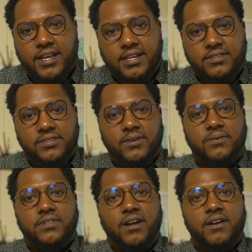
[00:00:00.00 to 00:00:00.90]
And
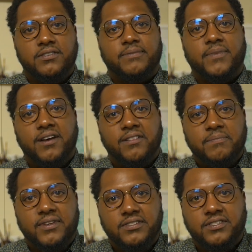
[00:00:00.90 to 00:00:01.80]
so there are some
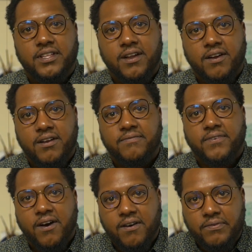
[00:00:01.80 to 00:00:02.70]
elements that are
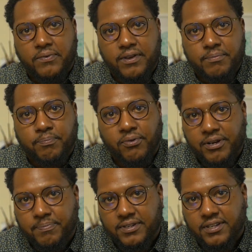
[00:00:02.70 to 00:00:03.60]
involved with
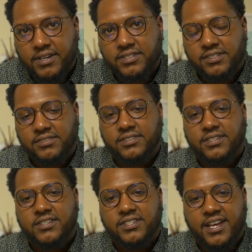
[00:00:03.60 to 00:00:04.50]
pre-production,
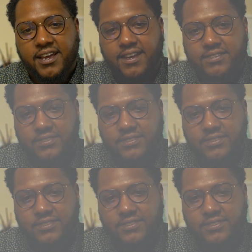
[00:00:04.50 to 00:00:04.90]
such as